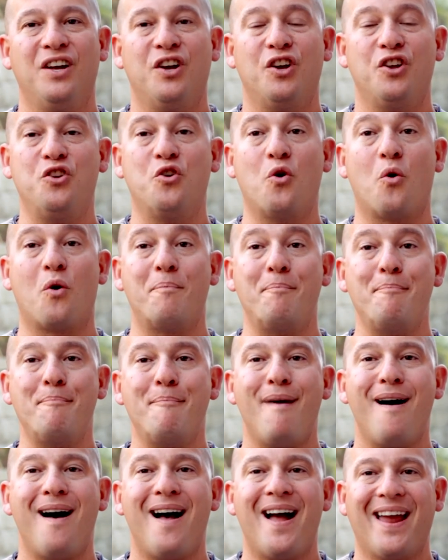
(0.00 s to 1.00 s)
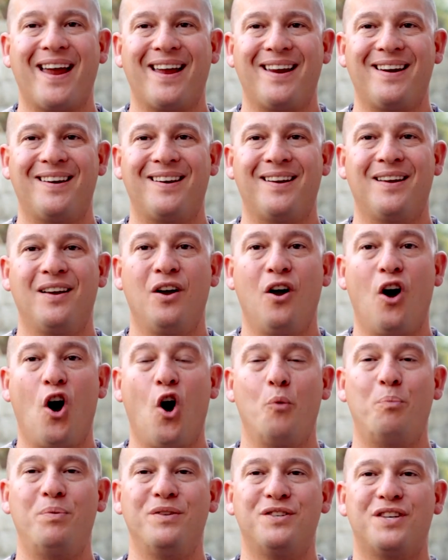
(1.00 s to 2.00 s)
your mind
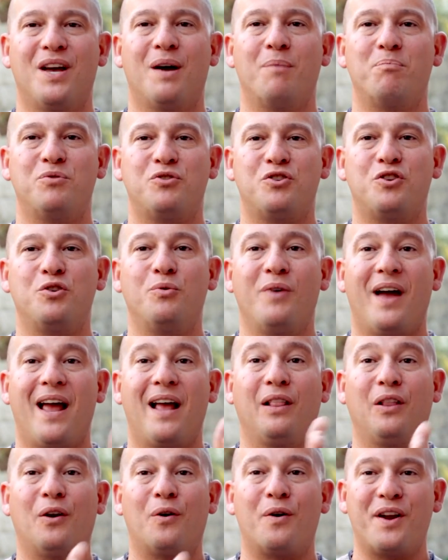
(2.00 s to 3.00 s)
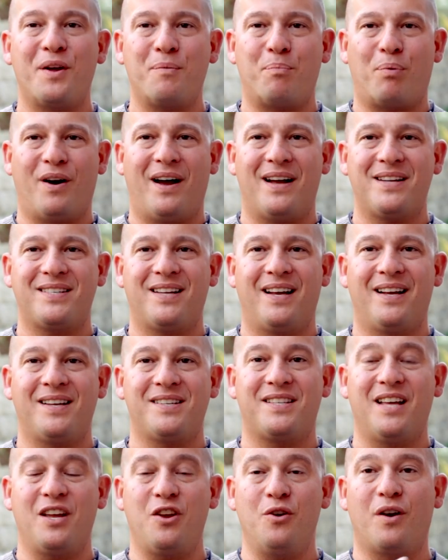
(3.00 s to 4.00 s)
opens up to a learning process
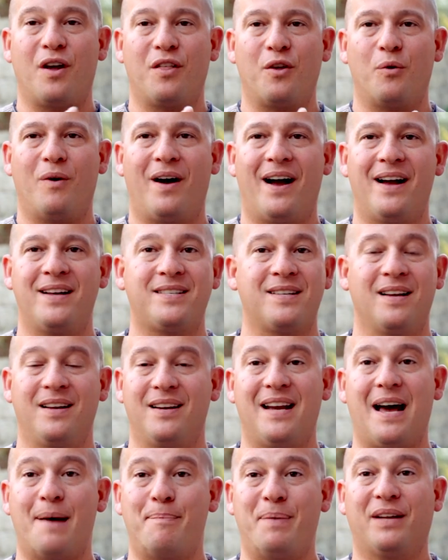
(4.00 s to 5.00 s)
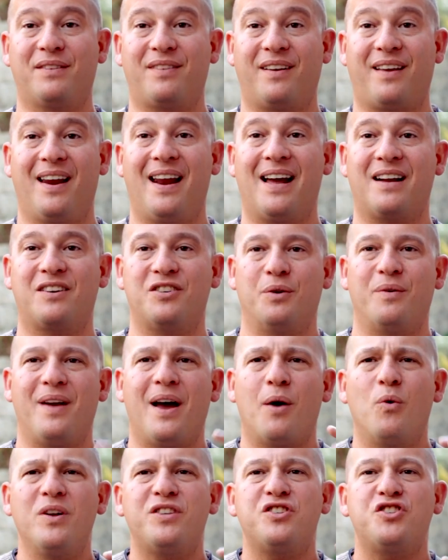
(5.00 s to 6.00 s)
that you'd otherwise not be able to connect to. Now,
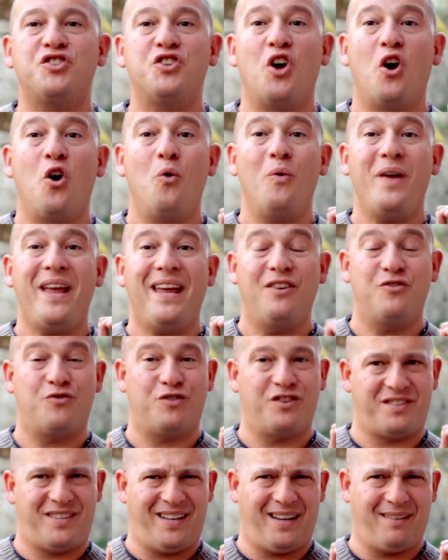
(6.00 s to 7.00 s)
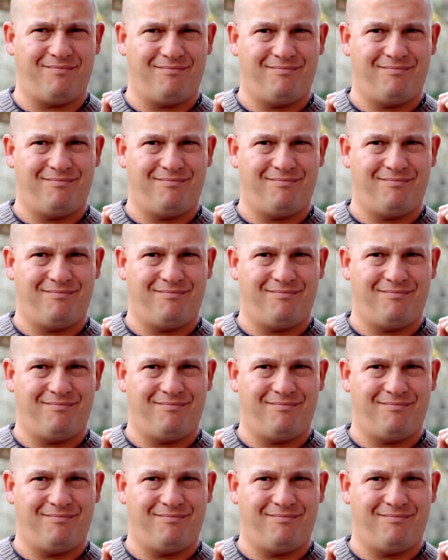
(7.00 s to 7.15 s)
what's so interesting,